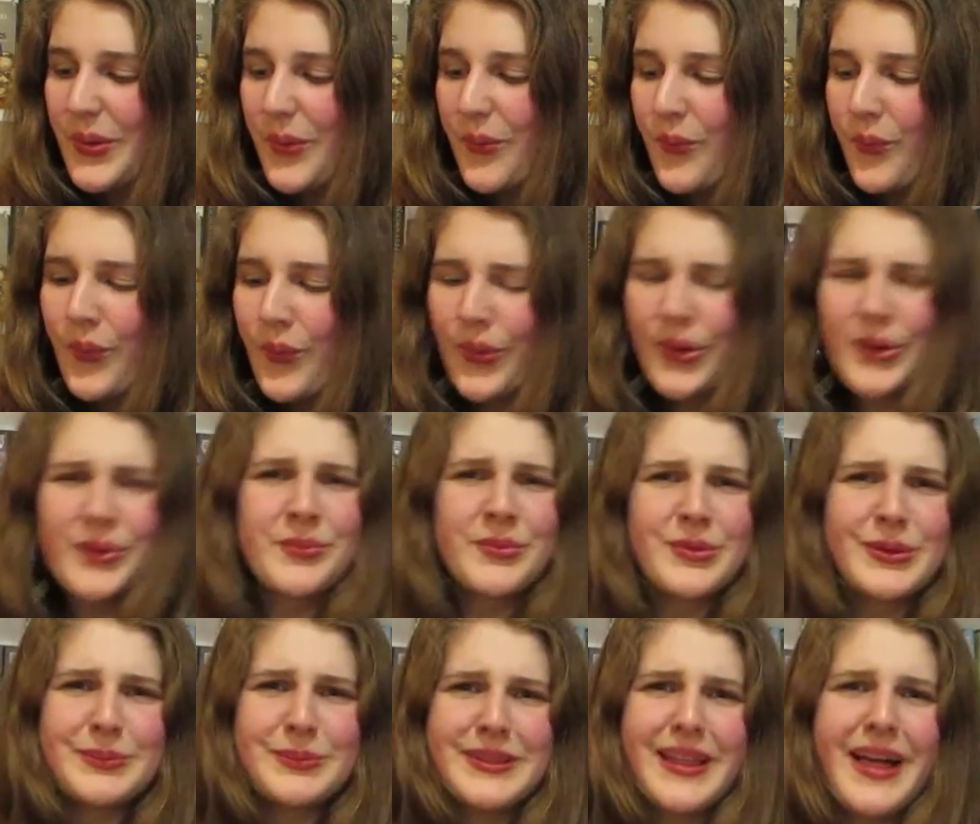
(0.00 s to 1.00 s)
warm
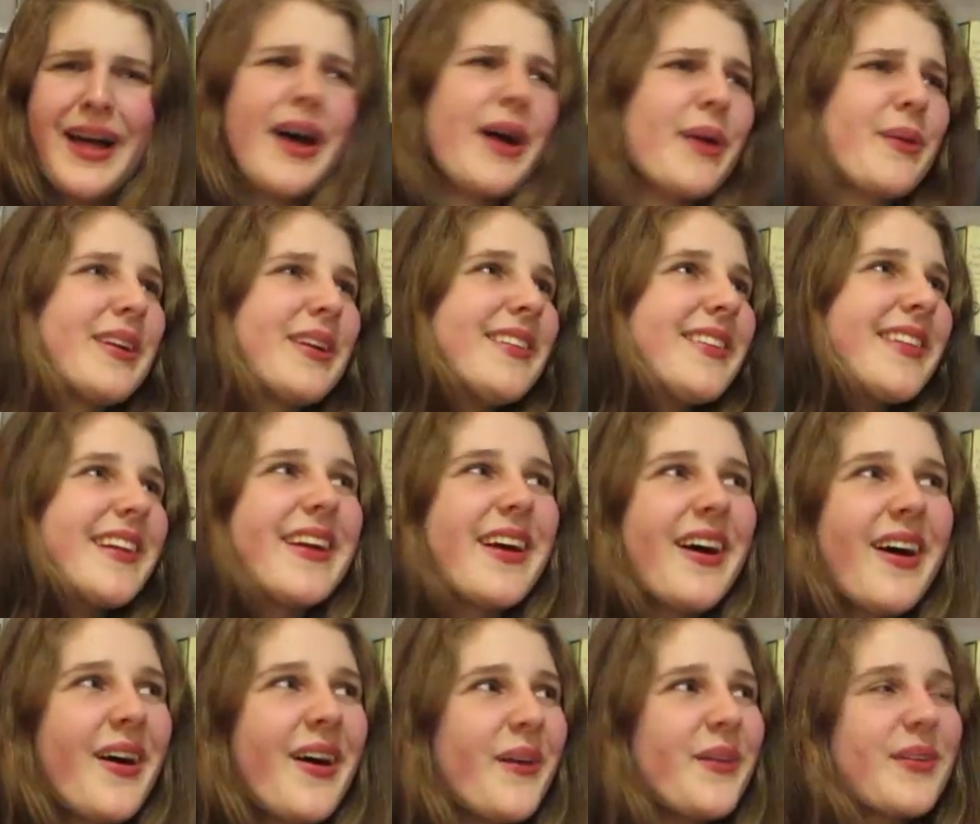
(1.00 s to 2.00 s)
reply where he's like,
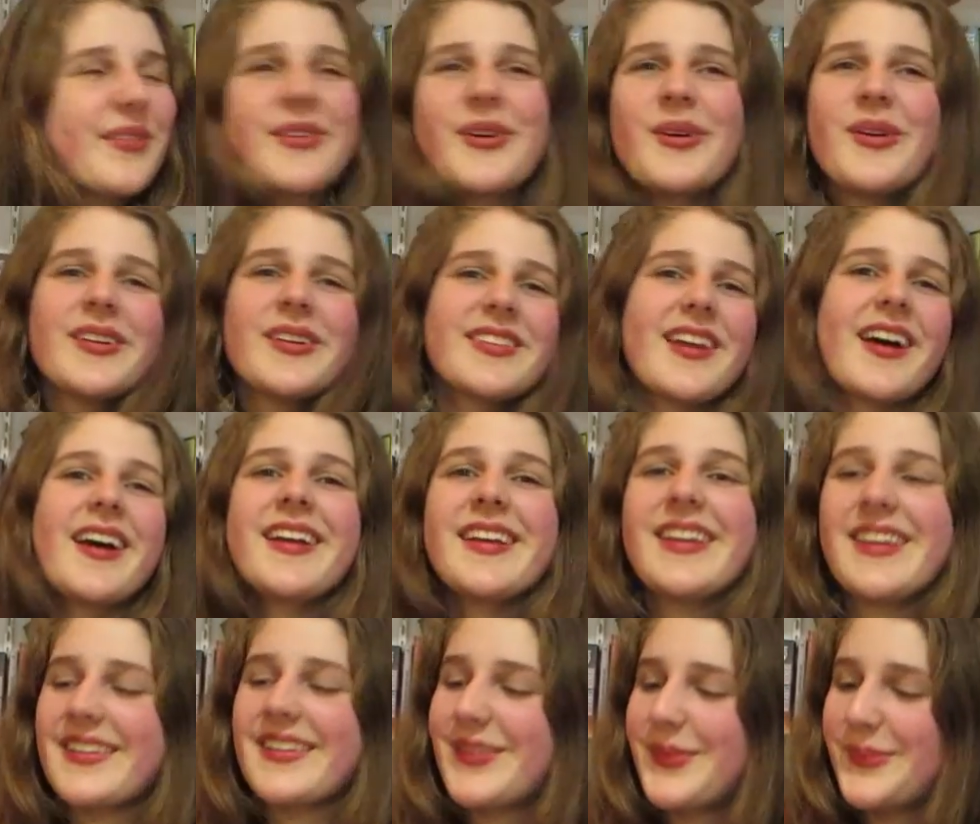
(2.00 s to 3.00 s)
oh, of course, I can
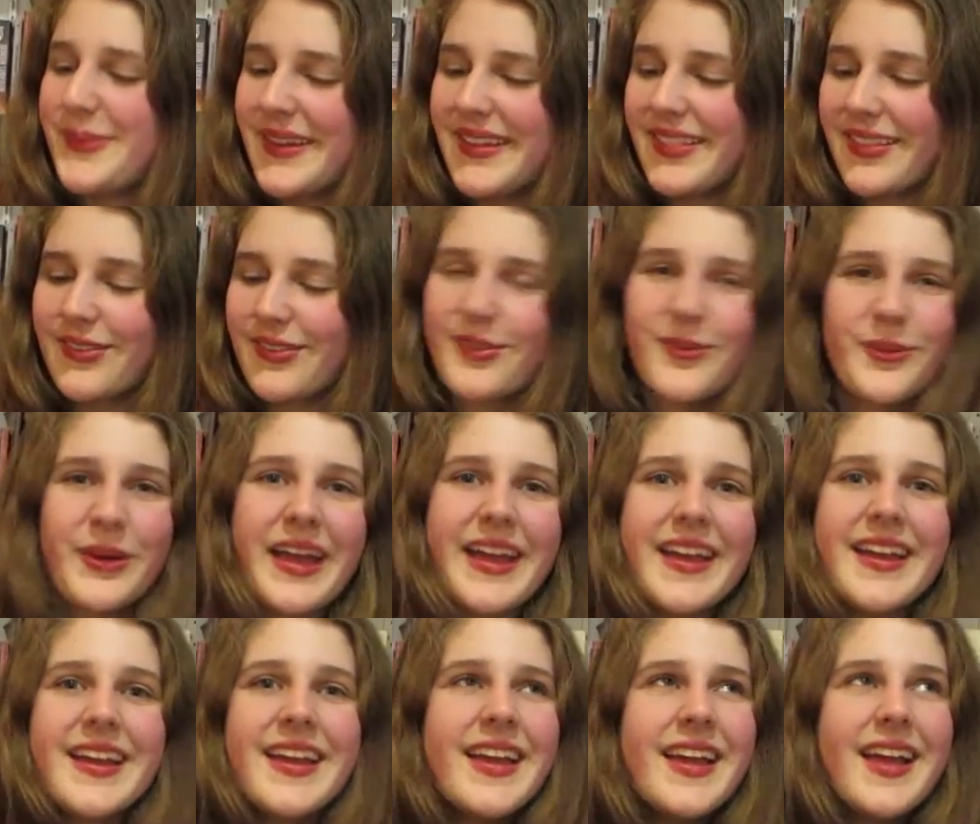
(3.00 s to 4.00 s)
explain this
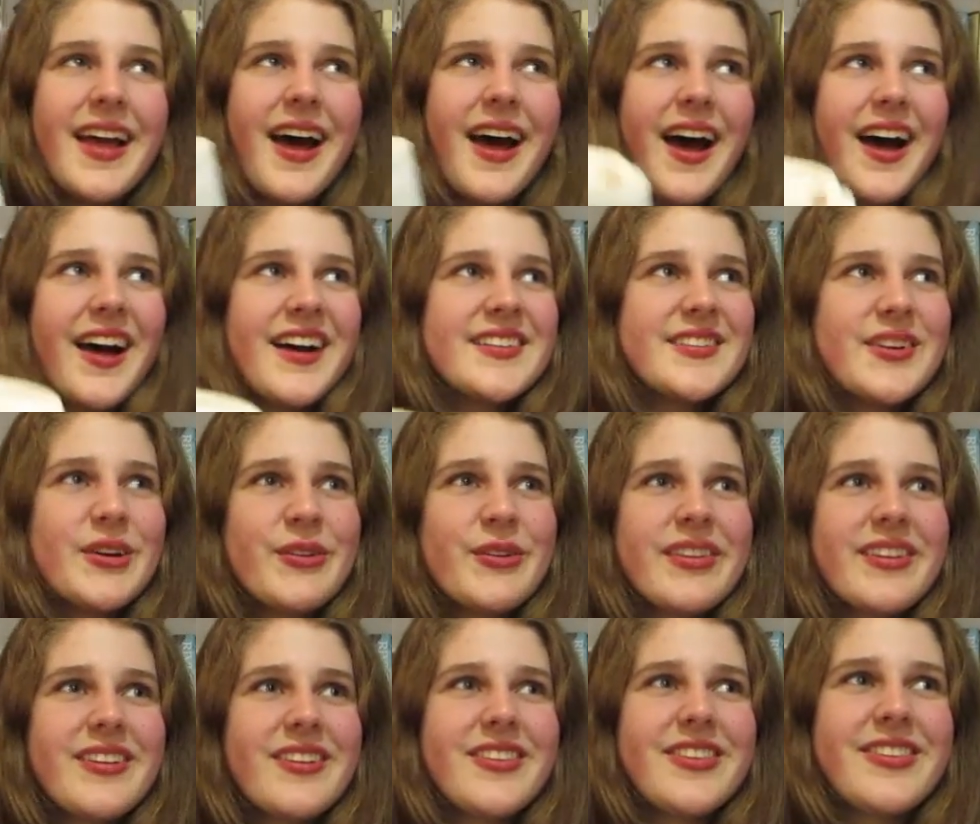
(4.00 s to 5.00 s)
away.
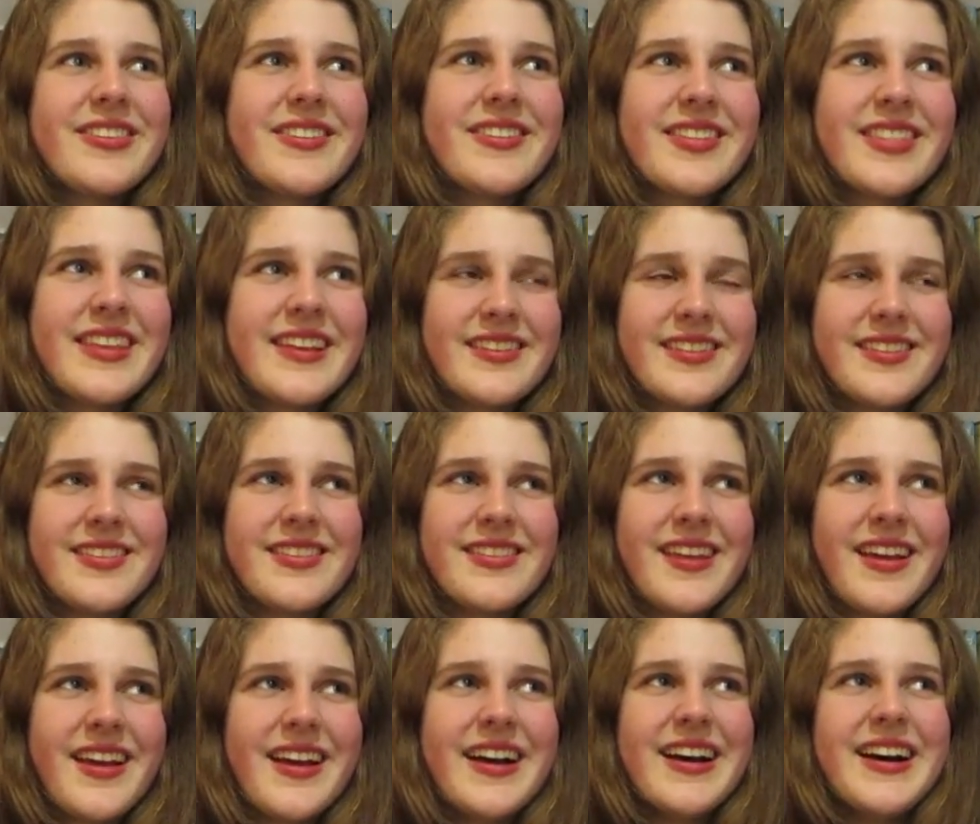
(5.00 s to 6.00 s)
Almost this
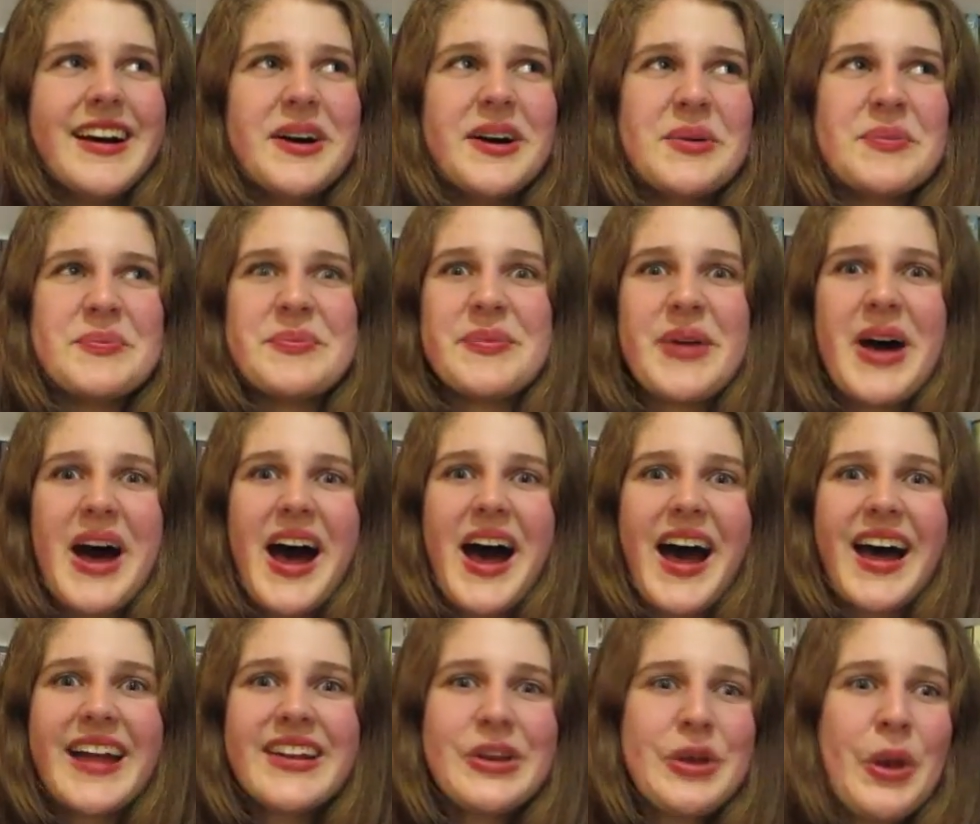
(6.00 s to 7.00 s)

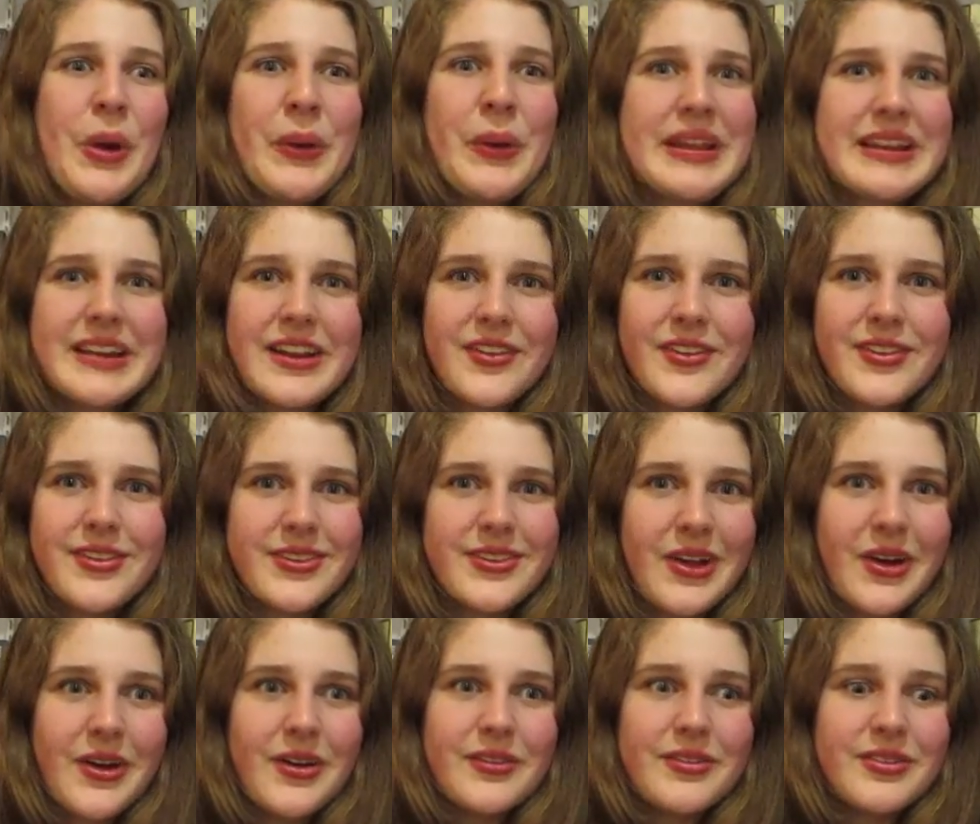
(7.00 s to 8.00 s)
unknowingness
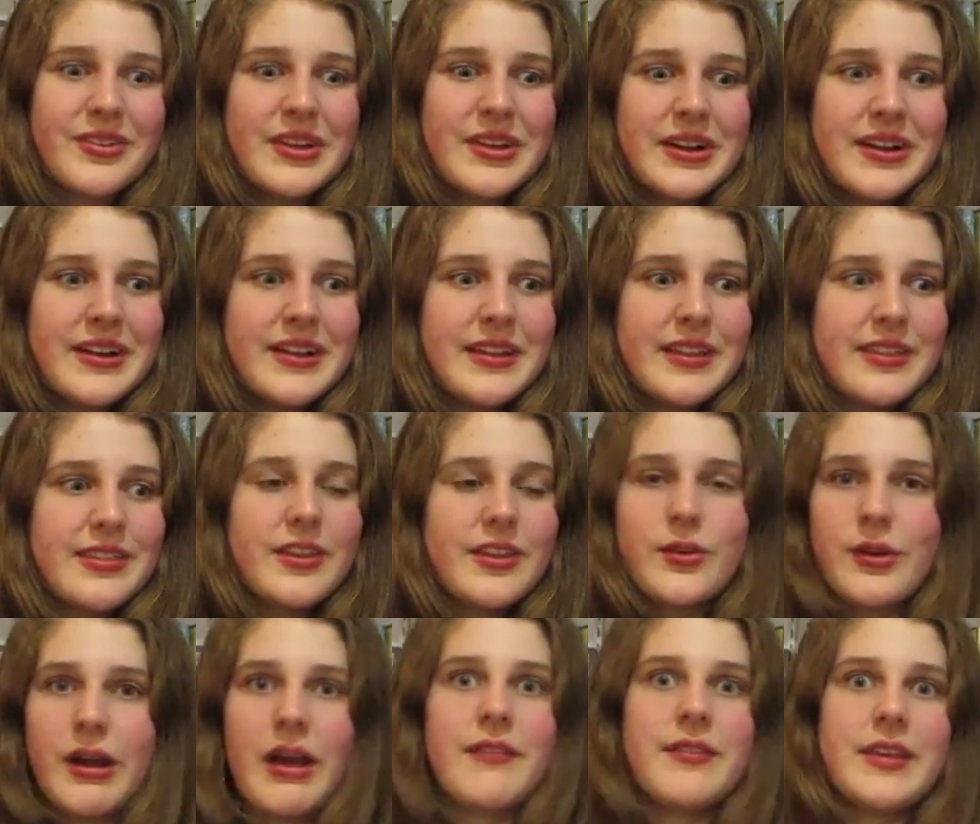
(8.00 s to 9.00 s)
of the
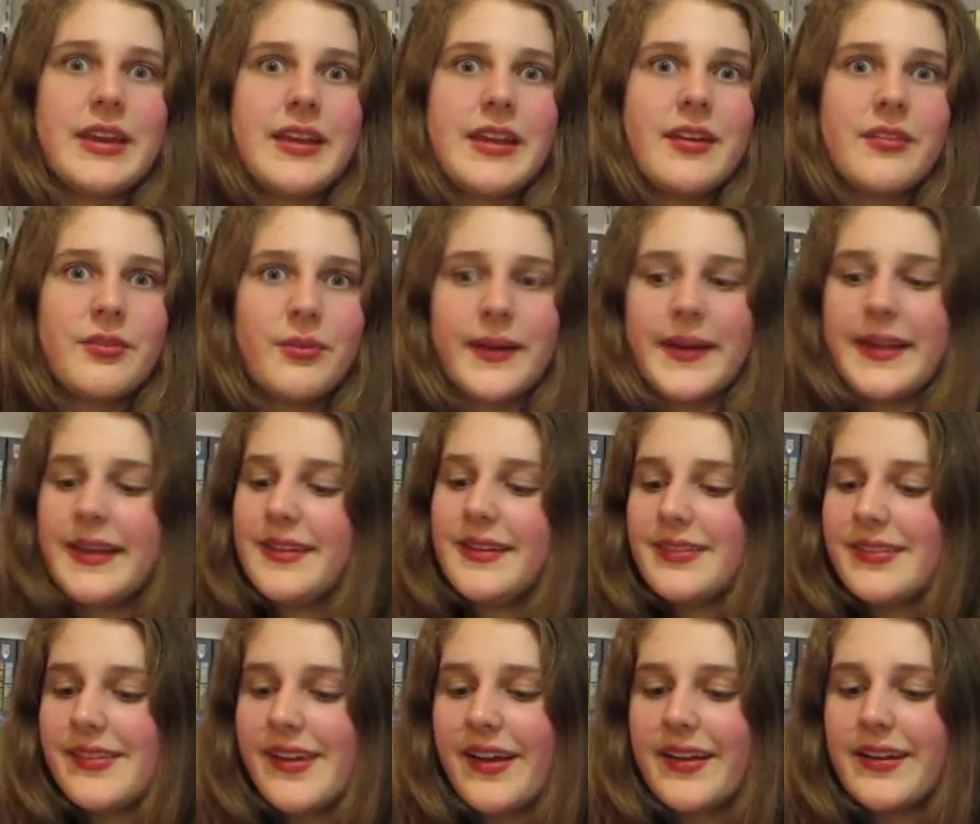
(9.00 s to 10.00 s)
gravity of what
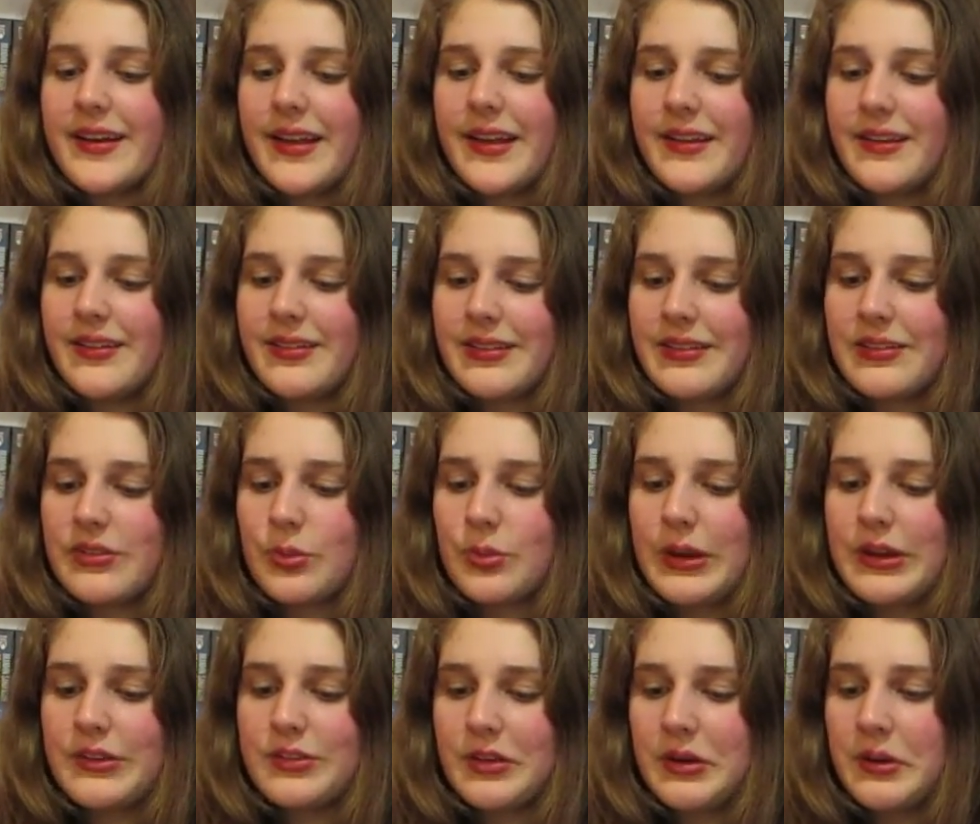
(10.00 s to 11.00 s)
he's done in his
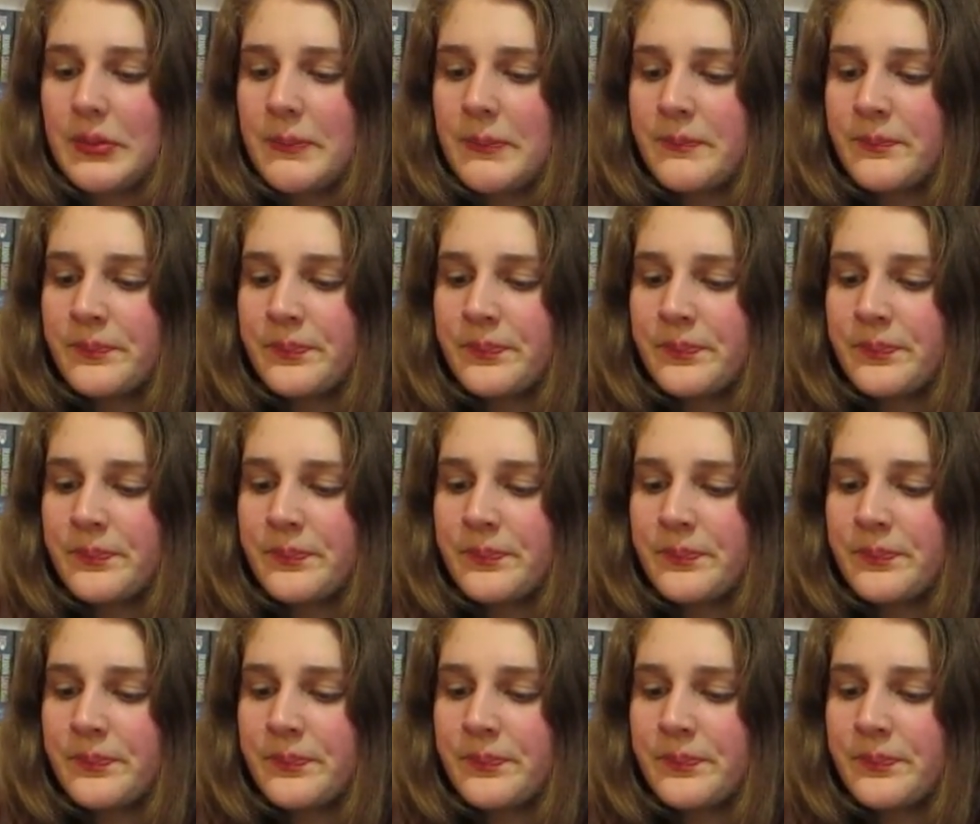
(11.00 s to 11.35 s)
situation.